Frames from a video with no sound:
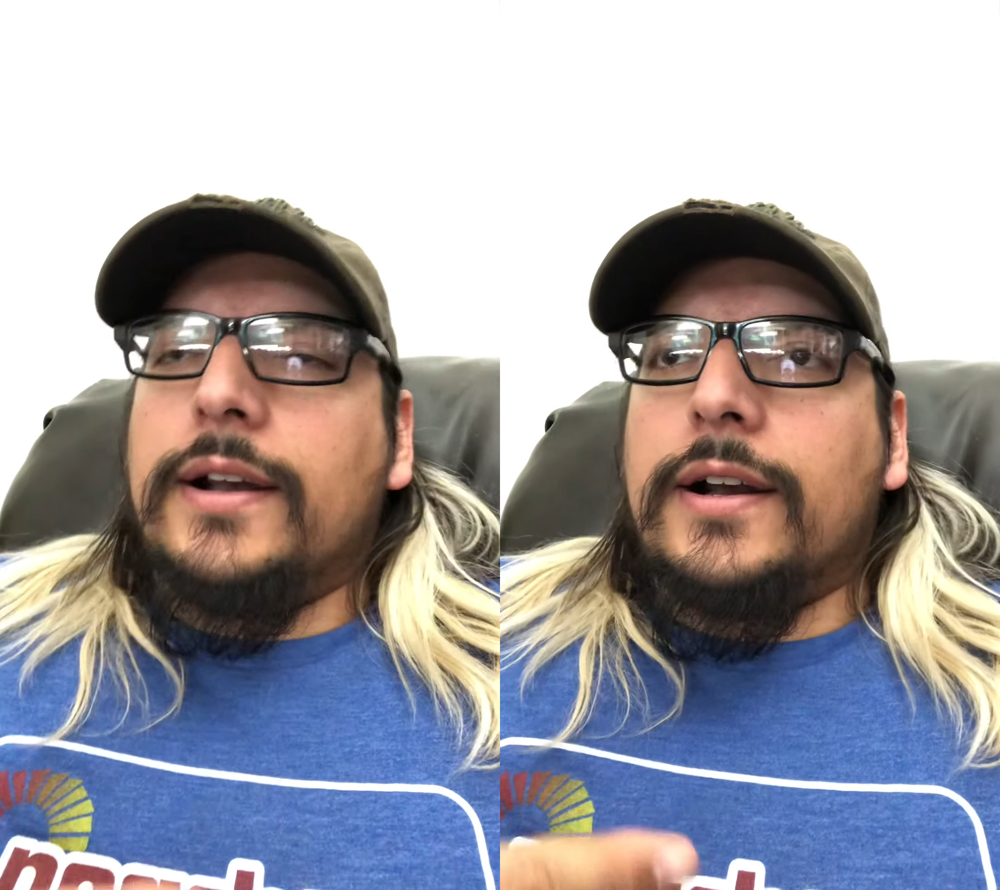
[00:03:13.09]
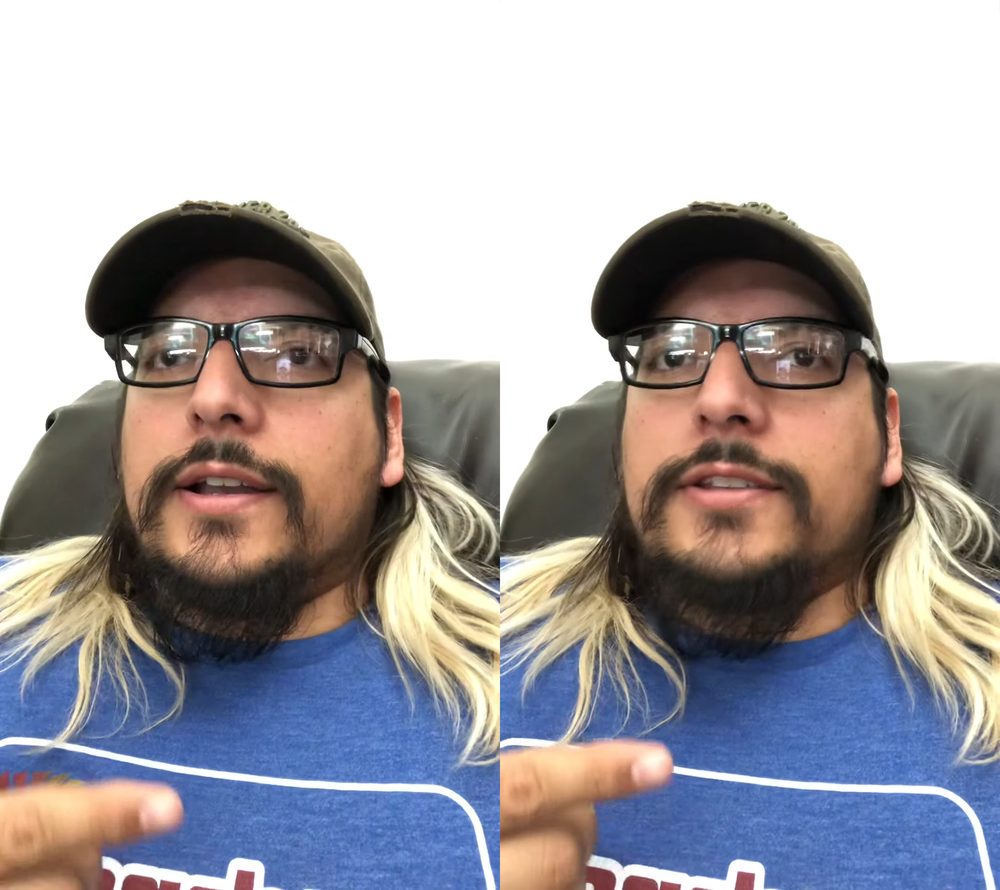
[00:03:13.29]

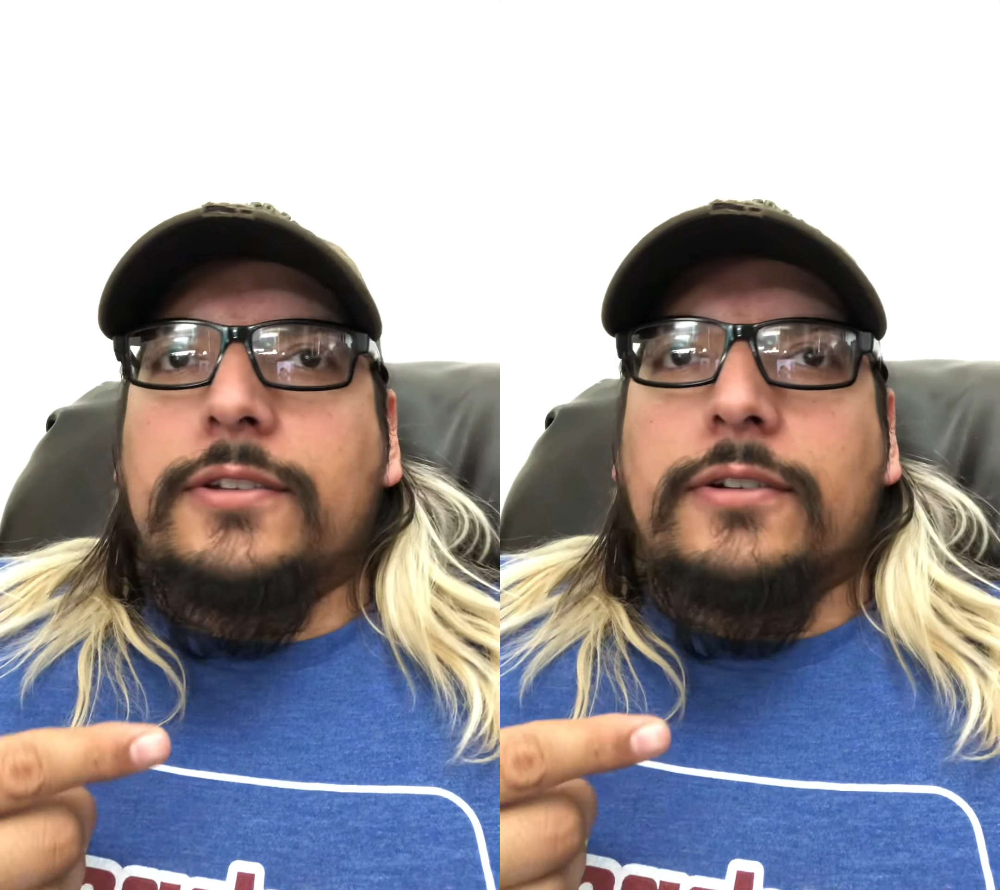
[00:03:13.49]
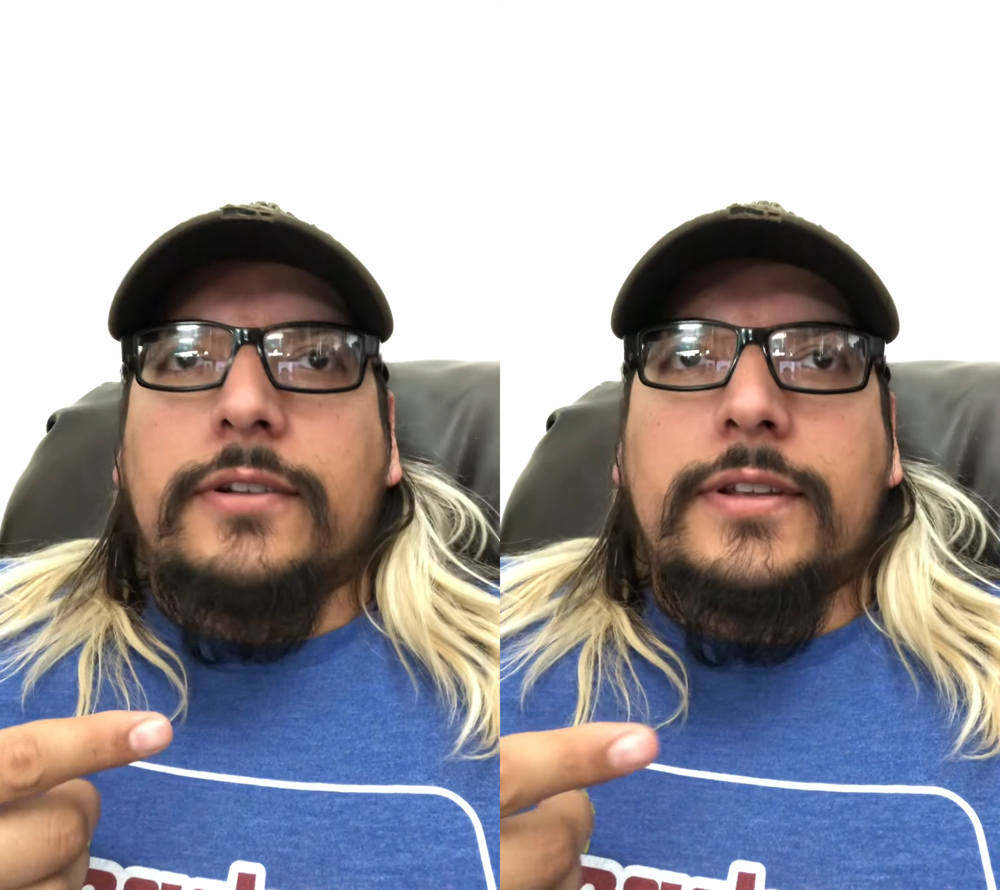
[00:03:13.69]
I
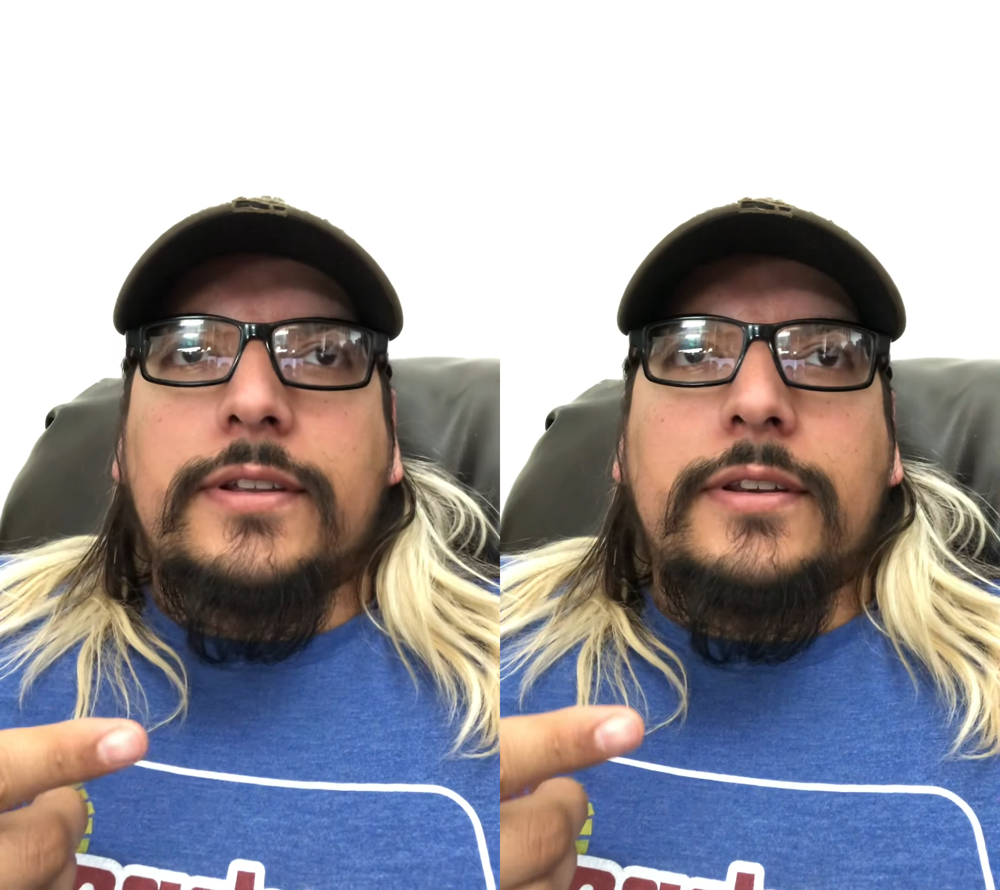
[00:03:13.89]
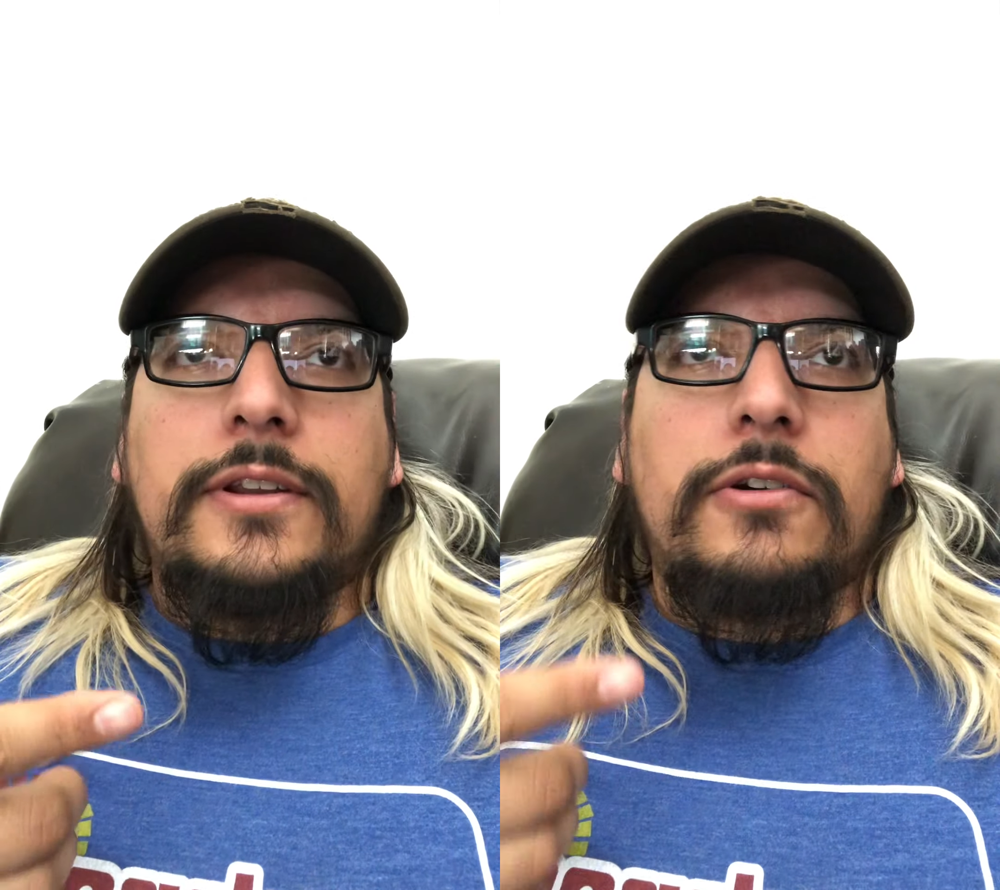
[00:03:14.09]

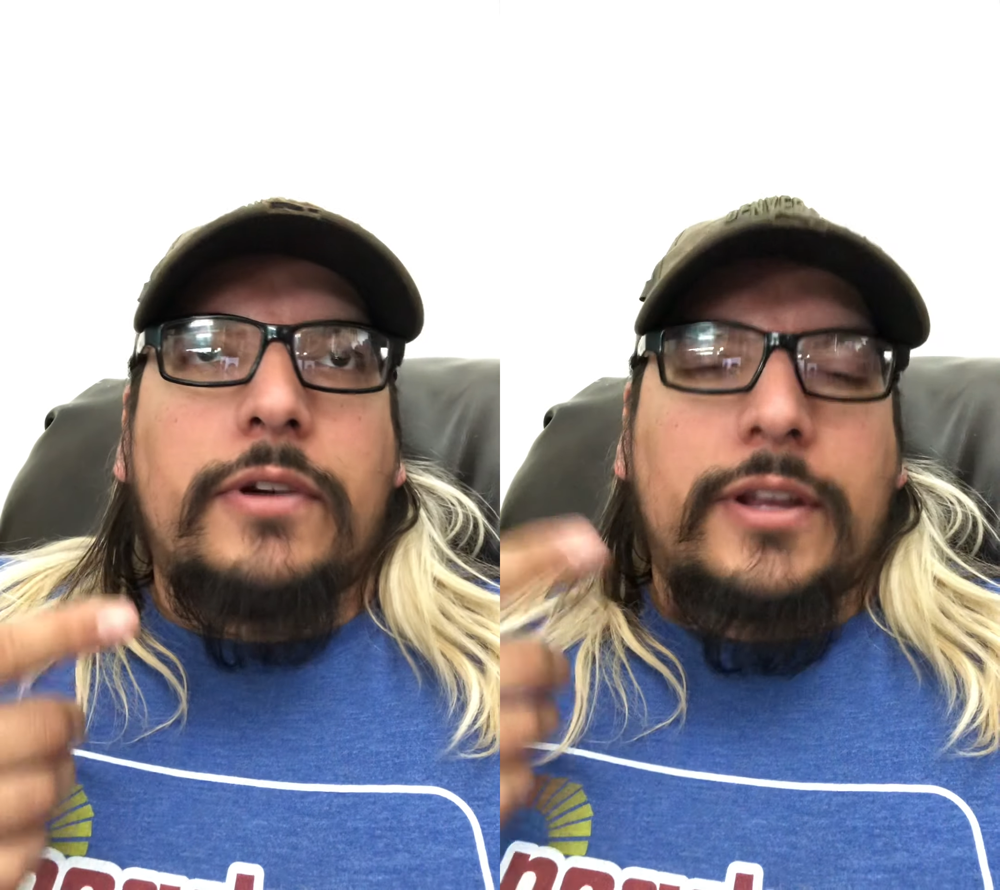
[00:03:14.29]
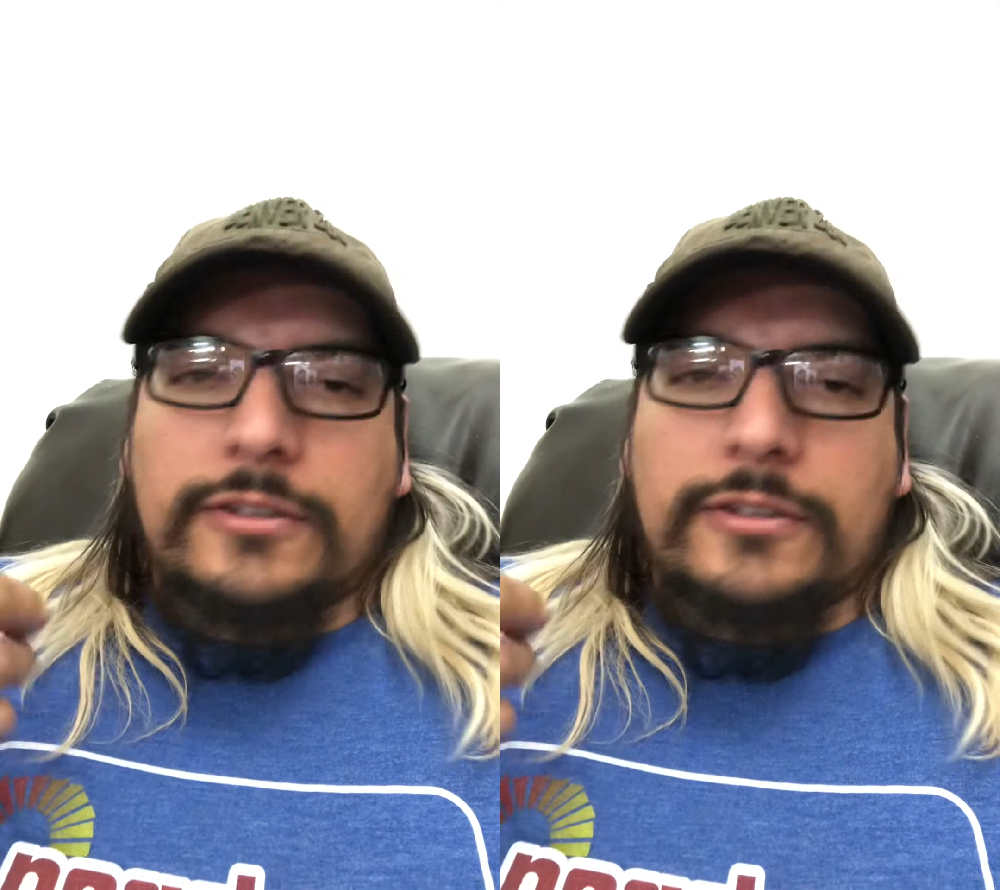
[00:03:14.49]
started going